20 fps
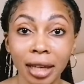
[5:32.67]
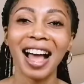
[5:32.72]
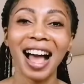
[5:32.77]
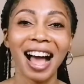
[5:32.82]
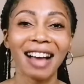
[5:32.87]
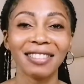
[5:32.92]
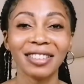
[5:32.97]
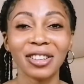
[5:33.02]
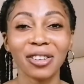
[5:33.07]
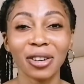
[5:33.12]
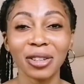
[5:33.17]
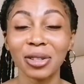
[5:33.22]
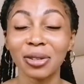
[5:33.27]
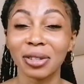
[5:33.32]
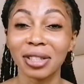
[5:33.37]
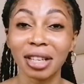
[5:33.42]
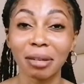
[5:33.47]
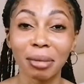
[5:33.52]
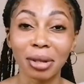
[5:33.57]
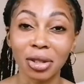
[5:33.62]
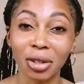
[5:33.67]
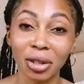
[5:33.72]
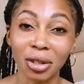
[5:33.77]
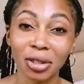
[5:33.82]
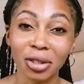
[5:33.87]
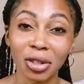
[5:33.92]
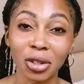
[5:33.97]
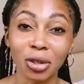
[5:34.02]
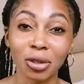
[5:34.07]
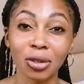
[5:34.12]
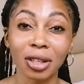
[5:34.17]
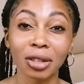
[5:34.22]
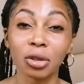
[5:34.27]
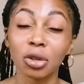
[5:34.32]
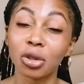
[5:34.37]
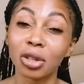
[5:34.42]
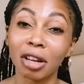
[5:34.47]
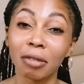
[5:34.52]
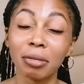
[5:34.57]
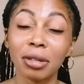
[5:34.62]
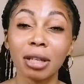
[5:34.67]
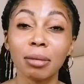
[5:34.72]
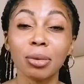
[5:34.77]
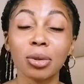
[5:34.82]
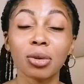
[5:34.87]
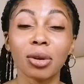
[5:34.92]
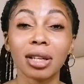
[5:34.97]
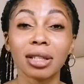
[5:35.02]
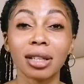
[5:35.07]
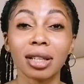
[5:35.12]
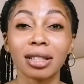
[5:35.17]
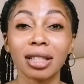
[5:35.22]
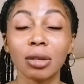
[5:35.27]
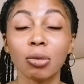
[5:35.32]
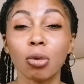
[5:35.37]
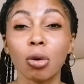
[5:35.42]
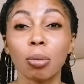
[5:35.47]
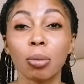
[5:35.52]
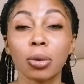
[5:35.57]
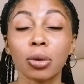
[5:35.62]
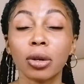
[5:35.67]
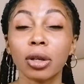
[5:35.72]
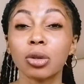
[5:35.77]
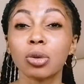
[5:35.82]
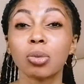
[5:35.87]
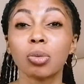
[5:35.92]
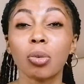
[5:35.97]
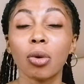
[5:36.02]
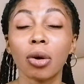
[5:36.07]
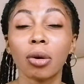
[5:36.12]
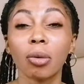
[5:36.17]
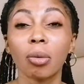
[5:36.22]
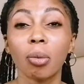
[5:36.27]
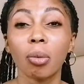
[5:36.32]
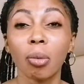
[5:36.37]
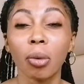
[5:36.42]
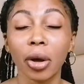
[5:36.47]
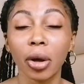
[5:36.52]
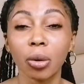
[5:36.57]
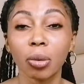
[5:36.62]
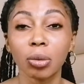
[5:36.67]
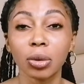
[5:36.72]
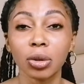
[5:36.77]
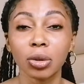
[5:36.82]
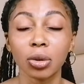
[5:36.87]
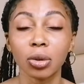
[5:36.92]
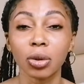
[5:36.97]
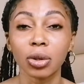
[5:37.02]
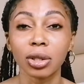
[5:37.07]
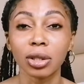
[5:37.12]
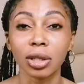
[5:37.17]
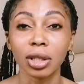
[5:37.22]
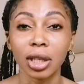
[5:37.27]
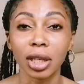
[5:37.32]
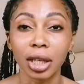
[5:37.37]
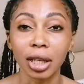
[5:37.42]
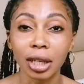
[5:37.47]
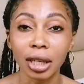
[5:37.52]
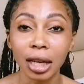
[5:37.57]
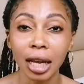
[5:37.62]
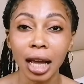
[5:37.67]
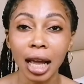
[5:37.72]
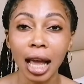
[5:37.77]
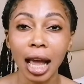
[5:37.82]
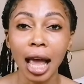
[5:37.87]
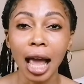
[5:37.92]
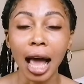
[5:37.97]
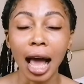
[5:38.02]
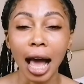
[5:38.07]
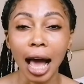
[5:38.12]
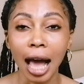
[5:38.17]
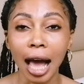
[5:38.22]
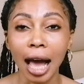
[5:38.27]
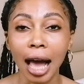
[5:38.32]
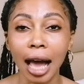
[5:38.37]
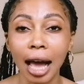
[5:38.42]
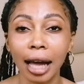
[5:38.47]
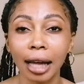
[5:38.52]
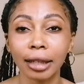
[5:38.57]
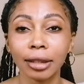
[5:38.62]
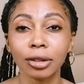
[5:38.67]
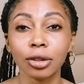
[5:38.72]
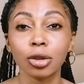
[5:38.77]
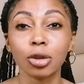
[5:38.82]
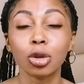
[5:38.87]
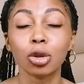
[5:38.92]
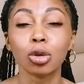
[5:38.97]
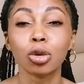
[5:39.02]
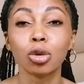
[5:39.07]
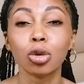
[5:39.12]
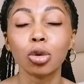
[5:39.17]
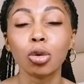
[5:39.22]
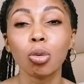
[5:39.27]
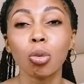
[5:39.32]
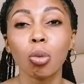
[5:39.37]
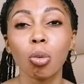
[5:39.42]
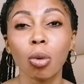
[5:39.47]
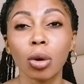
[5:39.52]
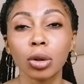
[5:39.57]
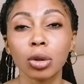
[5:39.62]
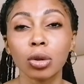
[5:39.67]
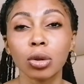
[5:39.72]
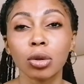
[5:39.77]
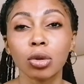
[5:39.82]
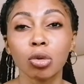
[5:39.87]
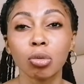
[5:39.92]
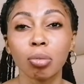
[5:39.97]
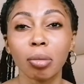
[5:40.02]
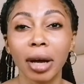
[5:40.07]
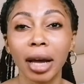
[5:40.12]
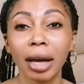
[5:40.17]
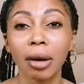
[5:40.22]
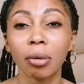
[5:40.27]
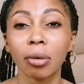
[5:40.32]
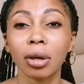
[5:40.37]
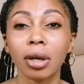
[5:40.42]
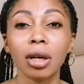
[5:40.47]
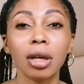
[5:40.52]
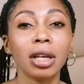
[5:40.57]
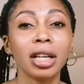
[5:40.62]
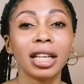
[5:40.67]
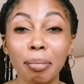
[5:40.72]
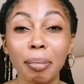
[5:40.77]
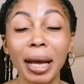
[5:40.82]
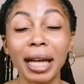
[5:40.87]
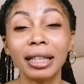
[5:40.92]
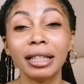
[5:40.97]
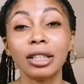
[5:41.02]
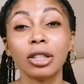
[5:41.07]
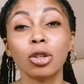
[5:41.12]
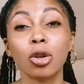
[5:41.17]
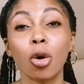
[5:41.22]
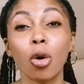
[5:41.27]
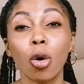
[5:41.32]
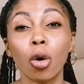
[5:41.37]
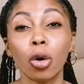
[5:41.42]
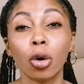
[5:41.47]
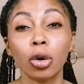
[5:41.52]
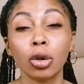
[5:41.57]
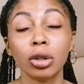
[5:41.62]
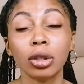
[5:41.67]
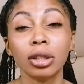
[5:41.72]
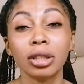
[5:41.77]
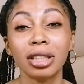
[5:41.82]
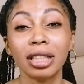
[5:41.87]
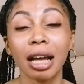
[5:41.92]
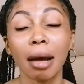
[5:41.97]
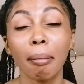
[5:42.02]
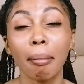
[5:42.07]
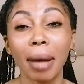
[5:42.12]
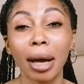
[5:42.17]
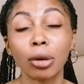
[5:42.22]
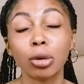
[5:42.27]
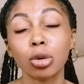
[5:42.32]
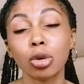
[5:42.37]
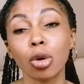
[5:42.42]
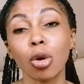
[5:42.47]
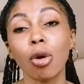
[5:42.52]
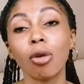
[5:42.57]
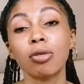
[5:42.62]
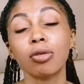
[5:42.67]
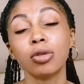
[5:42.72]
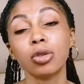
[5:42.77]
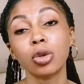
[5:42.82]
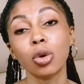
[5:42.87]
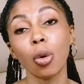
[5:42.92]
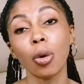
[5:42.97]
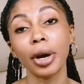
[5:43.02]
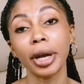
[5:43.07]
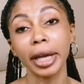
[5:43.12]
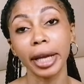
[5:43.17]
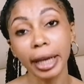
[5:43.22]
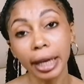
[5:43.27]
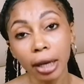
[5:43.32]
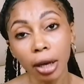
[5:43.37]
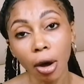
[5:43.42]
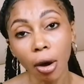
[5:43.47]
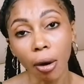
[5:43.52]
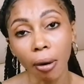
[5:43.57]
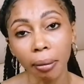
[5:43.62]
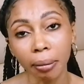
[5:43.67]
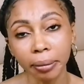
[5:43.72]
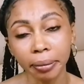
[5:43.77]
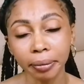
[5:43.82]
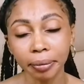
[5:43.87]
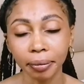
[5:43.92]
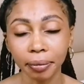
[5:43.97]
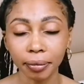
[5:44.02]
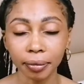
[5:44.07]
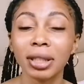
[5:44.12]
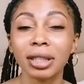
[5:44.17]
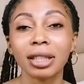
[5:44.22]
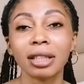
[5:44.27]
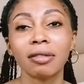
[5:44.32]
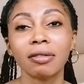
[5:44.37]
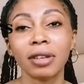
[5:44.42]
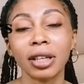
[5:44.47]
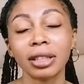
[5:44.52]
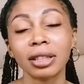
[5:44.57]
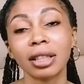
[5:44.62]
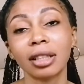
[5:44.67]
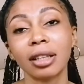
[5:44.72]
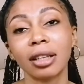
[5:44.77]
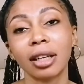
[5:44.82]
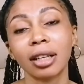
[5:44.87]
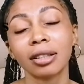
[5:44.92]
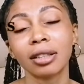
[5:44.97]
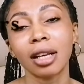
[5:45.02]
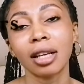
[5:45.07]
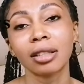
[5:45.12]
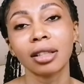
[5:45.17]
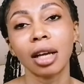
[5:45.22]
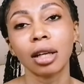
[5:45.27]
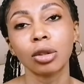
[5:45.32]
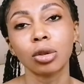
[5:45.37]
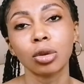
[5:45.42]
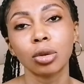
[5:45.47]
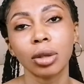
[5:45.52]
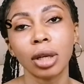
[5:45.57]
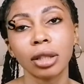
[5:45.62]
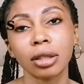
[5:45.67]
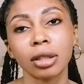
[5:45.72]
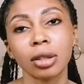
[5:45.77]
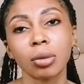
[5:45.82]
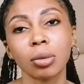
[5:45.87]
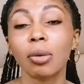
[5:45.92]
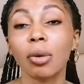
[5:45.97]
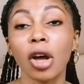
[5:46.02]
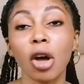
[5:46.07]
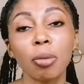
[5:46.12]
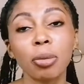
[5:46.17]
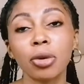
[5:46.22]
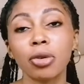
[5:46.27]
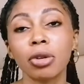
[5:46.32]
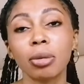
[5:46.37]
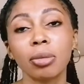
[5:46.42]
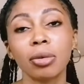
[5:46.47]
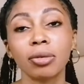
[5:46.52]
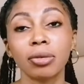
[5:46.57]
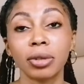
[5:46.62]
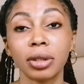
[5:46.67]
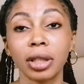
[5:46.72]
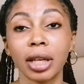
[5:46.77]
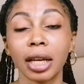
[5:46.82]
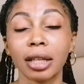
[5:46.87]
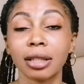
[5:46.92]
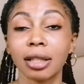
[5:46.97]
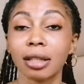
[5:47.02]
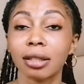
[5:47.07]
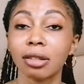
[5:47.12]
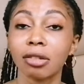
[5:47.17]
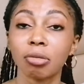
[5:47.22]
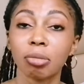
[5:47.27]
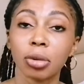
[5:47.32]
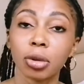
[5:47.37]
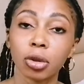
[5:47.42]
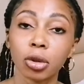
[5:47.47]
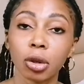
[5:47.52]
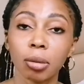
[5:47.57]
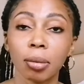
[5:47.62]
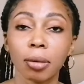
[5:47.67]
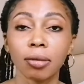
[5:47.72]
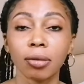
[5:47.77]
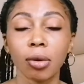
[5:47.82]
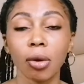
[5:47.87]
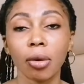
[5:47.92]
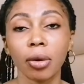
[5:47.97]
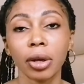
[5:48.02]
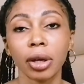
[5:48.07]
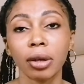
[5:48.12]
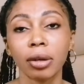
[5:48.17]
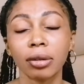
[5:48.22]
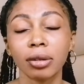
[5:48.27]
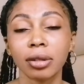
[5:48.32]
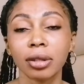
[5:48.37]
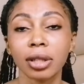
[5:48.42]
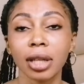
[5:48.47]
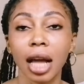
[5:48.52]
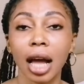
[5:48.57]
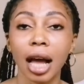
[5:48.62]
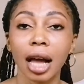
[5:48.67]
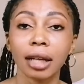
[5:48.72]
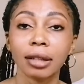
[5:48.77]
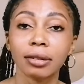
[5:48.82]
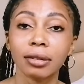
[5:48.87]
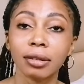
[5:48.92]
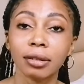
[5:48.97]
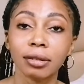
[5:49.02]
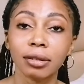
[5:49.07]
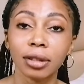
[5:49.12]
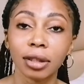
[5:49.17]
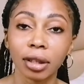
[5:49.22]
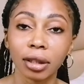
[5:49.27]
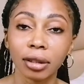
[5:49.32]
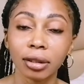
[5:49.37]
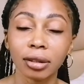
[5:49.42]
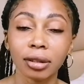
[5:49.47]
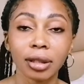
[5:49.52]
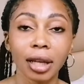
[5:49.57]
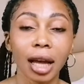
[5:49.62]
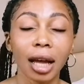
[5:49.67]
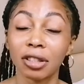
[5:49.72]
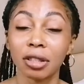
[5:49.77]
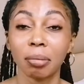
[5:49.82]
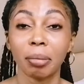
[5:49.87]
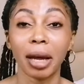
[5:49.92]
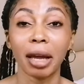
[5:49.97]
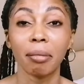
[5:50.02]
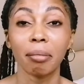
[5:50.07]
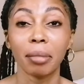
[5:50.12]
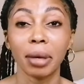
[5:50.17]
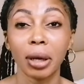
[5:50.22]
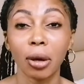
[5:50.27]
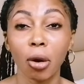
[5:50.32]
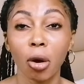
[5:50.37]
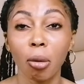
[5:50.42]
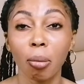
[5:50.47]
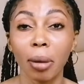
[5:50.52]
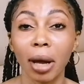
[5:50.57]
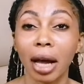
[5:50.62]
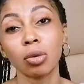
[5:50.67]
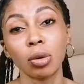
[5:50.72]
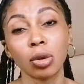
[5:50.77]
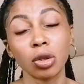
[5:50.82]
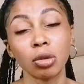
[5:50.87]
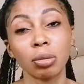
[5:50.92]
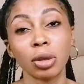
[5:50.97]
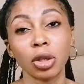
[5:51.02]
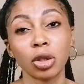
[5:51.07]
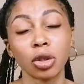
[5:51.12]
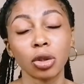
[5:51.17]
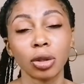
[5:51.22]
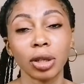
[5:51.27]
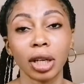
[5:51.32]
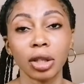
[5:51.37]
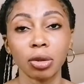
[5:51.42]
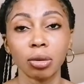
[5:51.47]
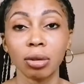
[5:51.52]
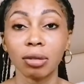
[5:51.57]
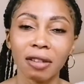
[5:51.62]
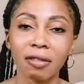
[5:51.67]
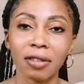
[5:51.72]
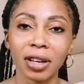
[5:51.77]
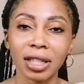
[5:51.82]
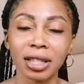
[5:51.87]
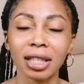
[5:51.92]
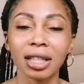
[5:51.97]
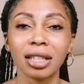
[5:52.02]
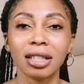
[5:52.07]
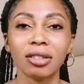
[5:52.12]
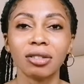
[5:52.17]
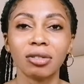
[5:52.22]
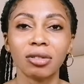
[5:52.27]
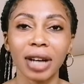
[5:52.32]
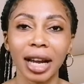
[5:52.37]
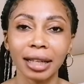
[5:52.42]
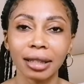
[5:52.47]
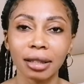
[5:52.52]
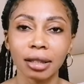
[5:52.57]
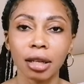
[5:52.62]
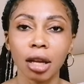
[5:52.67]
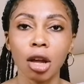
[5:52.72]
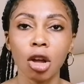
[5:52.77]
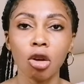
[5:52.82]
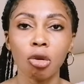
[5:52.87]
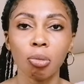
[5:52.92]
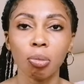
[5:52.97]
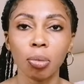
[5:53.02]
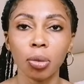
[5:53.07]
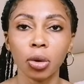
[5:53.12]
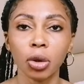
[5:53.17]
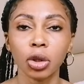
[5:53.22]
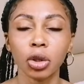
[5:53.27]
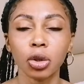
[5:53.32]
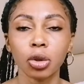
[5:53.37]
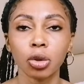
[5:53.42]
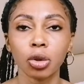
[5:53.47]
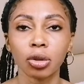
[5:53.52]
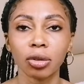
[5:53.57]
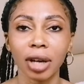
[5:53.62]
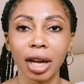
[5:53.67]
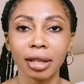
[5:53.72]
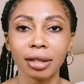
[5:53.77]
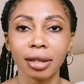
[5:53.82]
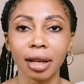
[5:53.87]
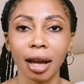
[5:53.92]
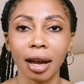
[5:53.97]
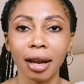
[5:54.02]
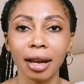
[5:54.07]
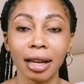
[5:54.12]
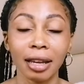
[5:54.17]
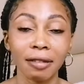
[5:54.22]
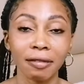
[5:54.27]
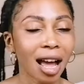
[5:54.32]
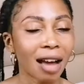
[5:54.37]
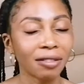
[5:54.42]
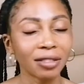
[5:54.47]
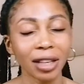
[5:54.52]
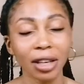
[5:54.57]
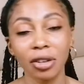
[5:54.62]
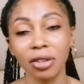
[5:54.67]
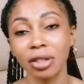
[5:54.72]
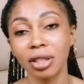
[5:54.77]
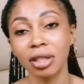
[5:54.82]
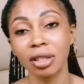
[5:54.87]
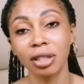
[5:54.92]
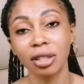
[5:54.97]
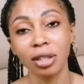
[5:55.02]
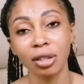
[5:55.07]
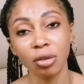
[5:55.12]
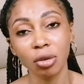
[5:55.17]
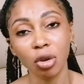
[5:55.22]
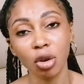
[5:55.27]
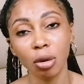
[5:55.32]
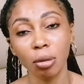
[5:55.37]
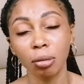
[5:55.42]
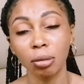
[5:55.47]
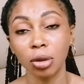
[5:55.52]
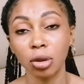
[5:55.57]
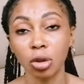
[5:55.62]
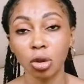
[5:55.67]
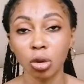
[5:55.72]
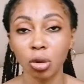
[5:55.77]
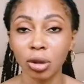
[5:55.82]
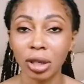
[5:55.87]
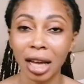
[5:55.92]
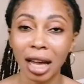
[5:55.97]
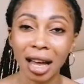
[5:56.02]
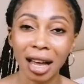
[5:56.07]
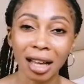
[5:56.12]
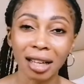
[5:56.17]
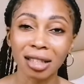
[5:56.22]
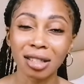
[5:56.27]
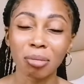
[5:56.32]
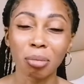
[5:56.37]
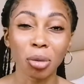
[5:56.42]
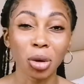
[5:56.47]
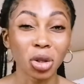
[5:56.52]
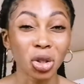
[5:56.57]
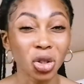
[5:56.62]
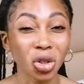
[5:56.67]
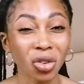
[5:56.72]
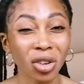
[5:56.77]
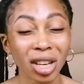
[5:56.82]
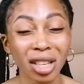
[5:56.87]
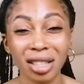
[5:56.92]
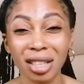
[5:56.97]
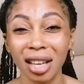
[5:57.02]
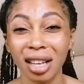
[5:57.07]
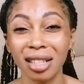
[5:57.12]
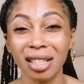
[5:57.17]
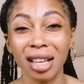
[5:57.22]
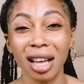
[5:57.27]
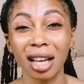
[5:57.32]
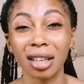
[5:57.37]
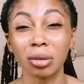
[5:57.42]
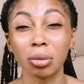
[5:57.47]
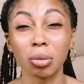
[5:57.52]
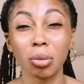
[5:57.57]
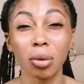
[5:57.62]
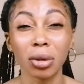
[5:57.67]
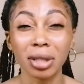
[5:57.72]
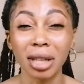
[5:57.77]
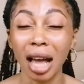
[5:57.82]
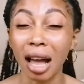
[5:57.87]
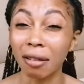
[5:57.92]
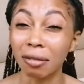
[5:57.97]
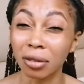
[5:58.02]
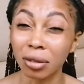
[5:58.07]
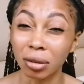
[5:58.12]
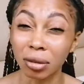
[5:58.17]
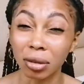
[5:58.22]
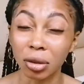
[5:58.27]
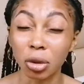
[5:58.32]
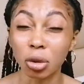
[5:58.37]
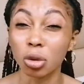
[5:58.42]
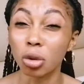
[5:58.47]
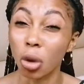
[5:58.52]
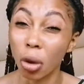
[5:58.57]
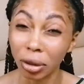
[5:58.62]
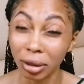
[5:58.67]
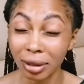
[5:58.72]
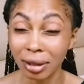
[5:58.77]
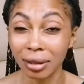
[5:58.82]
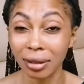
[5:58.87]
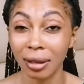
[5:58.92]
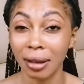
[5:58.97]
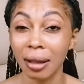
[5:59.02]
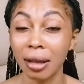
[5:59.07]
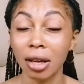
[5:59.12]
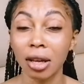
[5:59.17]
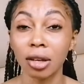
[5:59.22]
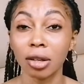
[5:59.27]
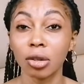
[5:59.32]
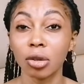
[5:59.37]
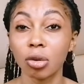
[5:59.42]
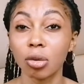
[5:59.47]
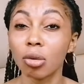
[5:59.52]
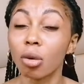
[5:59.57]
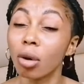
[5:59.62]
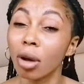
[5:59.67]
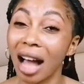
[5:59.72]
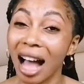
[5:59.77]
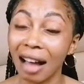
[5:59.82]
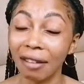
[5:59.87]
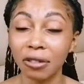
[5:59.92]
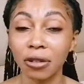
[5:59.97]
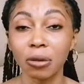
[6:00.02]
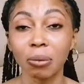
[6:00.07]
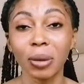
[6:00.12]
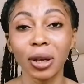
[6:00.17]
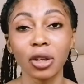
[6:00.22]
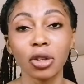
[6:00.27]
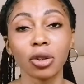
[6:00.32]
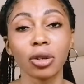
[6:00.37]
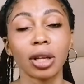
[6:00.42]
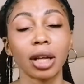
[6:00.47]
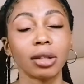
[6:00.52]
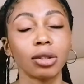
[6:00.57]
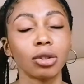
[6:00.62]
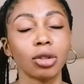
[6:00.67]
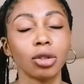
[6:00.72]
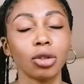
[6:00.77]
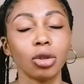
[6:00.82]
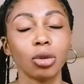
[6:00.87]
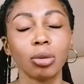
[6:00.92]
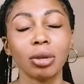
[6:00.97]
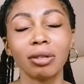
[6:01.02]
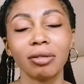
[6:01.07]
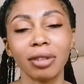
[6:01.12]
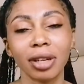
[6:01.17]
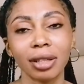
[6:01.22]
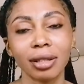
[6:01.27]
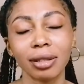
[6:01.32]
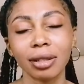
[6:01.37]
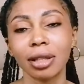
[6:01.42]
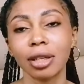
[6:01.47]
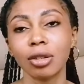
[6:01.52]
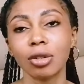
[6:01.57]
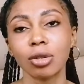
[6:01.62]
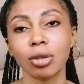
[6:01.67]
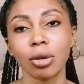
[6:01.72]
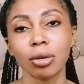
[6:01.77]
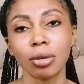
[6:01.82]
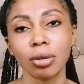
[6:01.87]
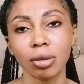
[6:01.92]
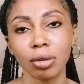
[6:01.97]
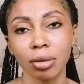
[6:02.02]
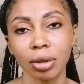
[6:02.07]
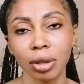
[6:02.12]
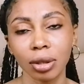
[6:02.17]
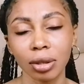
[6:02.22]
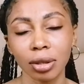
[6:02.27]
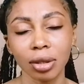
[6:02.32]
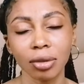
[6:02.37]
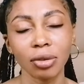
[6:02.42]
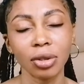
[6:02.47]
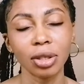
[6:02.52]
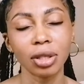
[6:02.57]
Having gone to a dermatologist, you should have been able to ascertain what products work well with your skin, and you should know what to buy depending on the amount of your income. Please invest in cleansers and toners. They will help you remove the excessive buildup of oils and dirt left by makeup. You also want to make sure that you invest in the right moisturizer. After using serums, toners, moisturizers, and what have you not, you have to make sure that you invest in sunscreens. The